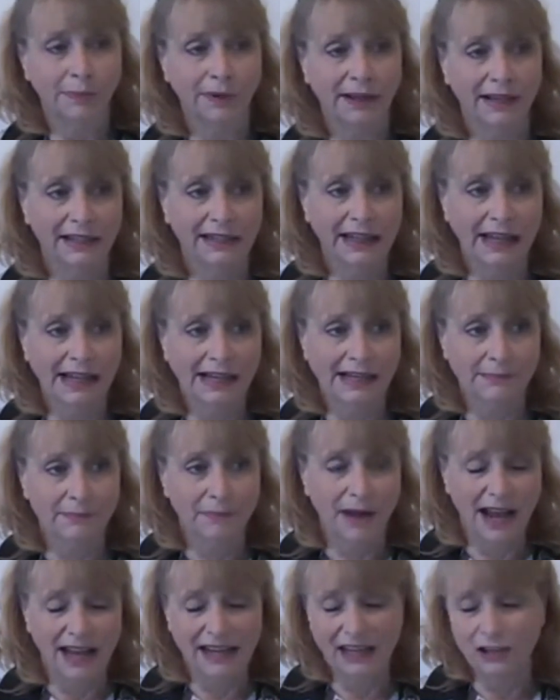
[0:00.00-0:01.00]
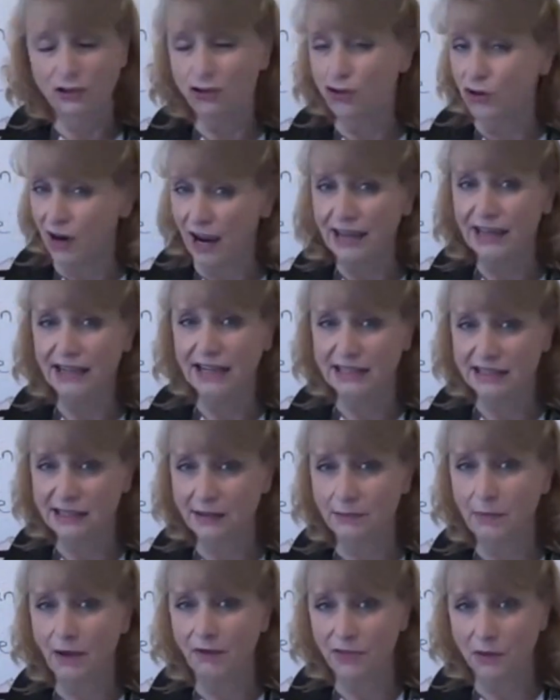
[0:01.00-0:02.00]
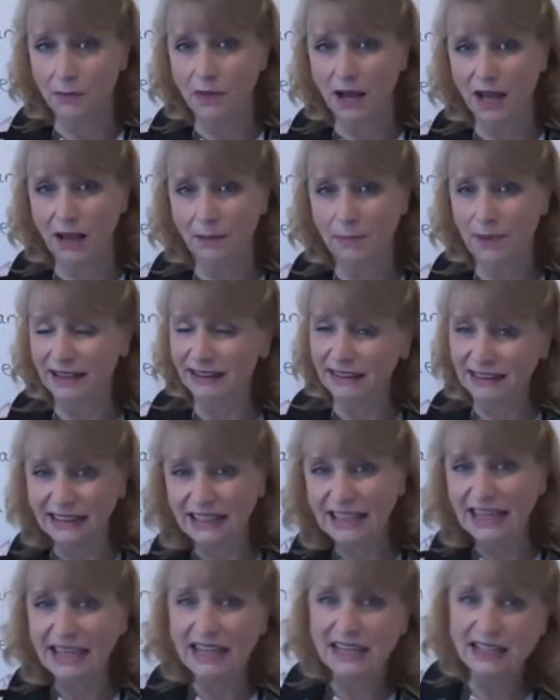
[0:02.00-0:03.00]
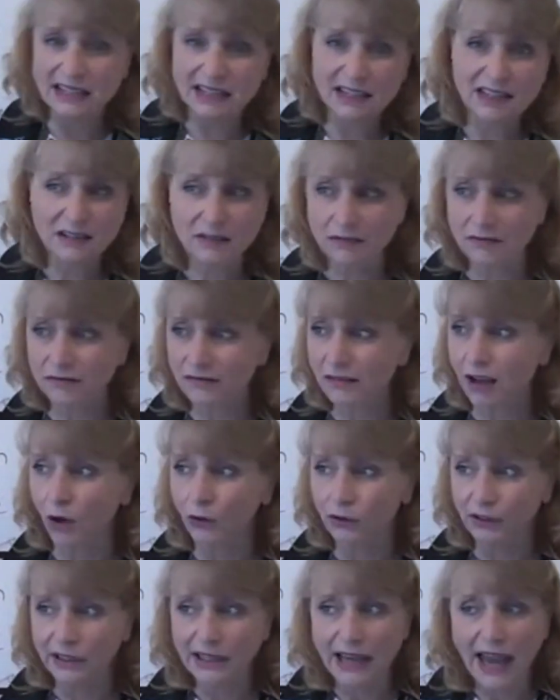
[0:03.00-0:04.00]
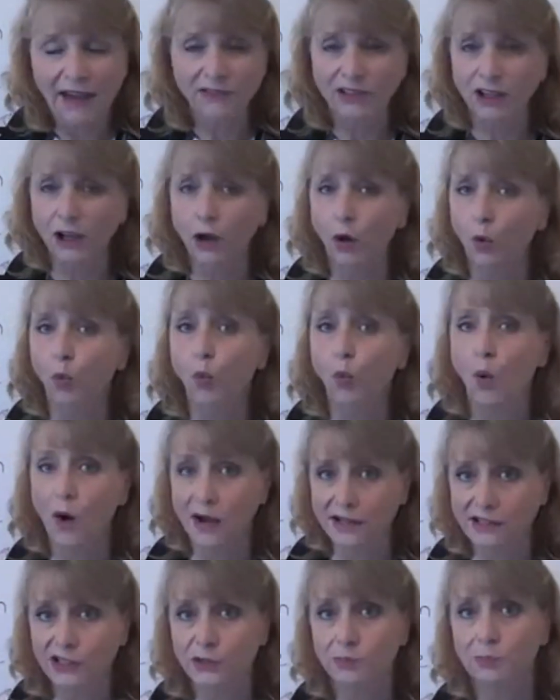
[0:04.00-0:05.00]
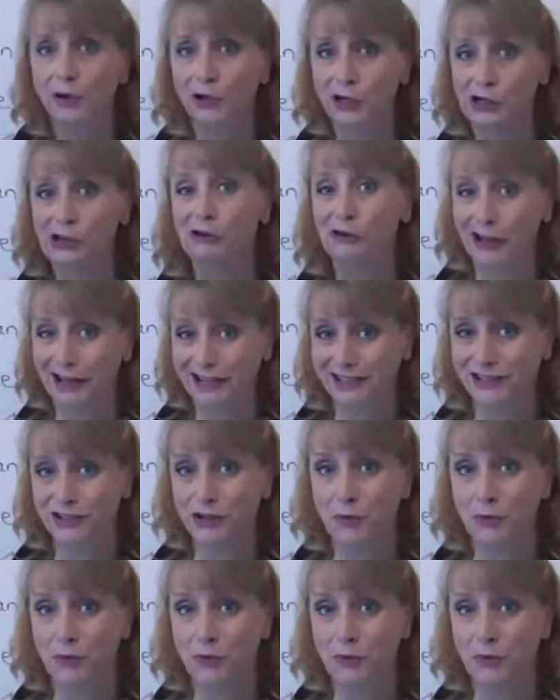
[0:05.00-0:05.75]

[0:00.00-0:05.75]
but um, I can try to get some of them up. At least only have to go once per unit.